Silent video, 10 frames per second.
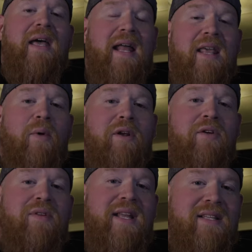Anyone
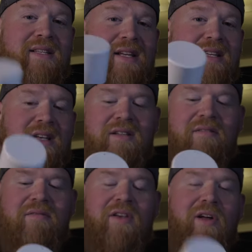who needs it
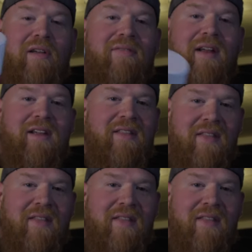doesn't feel offended